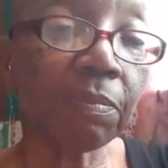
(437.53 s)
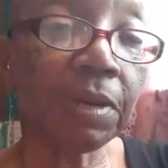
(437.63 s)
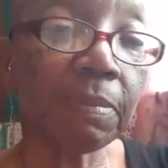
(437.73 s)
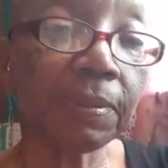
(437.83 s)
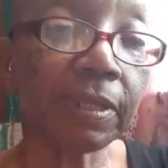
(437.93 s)

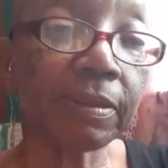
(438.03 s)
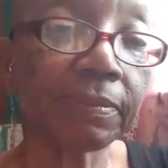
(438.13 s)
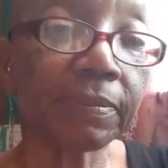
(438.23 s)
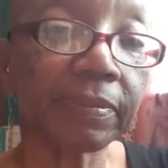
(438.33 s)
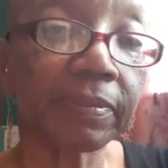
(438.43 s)
people,
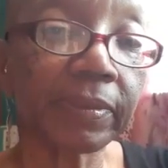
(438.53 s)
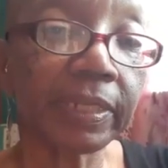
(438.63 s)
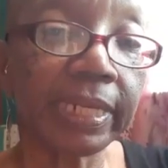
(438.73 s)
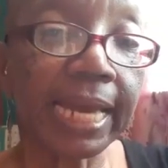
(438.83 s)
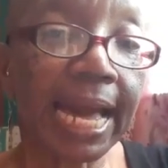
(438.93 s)

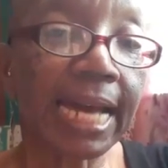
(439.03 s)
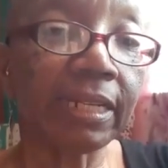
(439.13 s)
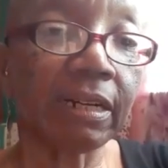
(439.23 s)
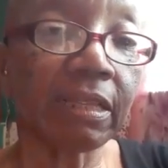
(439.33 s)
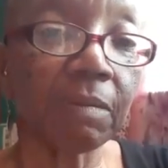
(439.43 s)

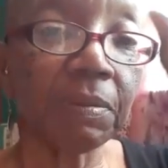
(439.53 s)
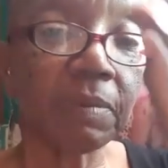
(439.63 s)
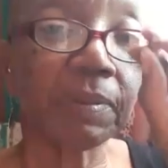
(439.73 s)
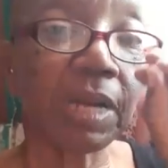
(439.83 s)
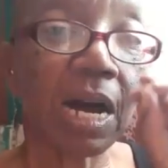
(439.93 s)
and other
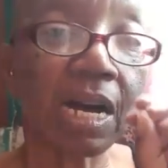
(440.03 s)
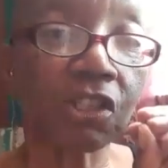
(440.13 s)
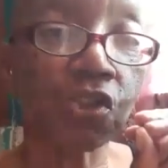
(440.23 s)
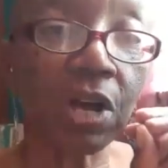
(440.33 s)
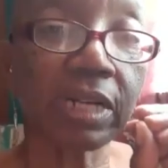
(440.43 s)
people are
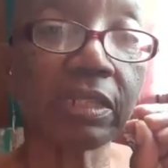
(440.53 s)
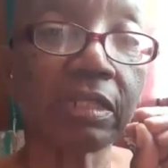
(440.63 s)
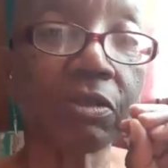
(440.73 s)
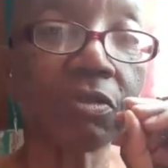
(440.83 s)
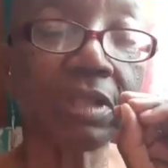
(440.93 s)

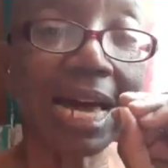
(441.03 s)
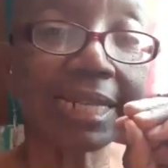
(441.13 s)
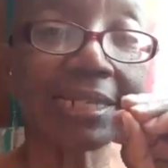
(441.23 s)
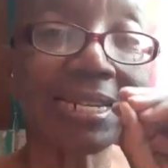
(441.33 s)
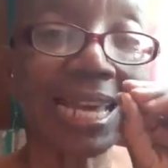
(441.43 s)
attracted to
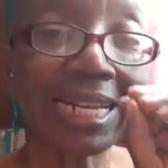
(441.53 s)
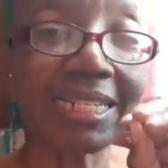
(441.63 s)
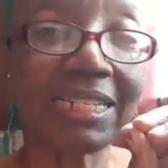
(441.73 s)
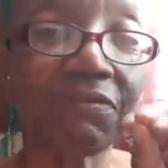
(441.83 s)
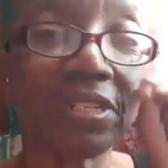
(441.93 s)
that
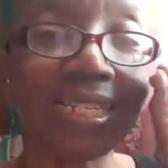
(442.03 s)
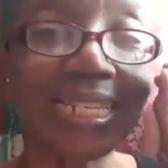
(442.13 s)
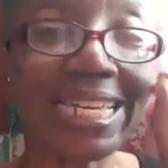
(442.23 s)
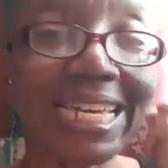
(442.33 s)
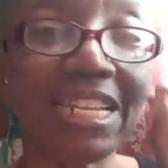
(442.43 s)

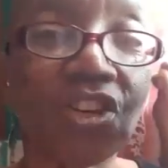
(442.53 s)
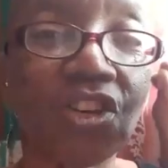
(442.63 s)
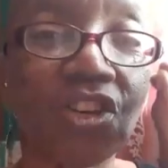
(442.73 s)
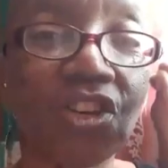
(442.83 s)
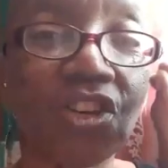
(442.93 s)
negativity in
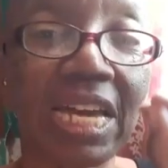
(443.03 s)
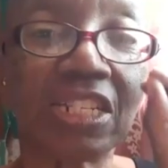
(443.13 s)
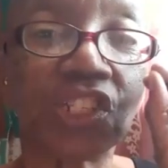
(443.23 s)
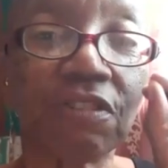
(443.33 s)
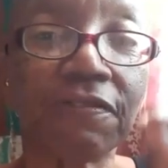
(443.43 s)
your
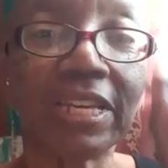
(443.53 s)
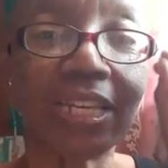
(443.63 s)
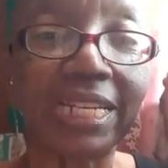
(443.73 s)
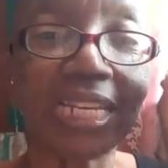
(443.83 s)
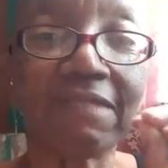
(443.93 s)
energy
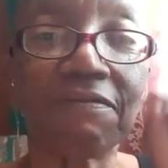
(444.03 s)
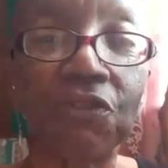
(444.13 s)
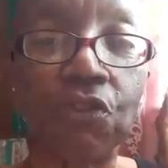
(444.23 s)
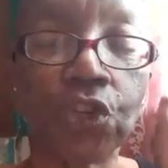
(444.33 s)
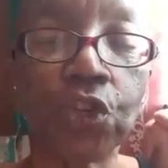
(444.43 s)
field,
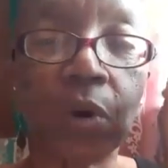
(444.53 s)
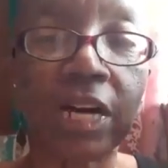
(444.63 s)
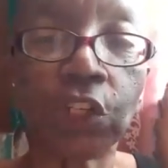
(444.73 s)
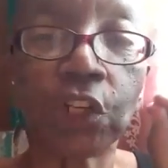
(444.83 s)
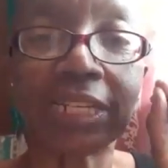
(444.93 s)
even though you
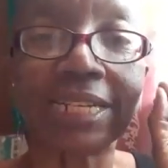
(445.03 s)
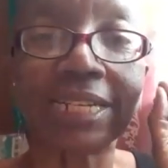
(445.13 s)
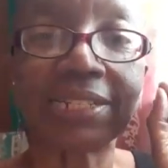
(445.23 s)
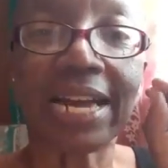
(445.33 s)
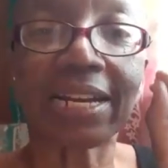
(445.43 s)
are not
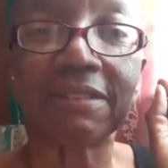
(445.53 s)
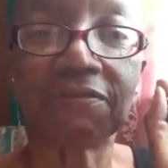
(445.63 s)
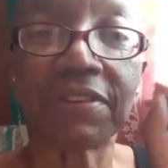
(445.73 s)
exactly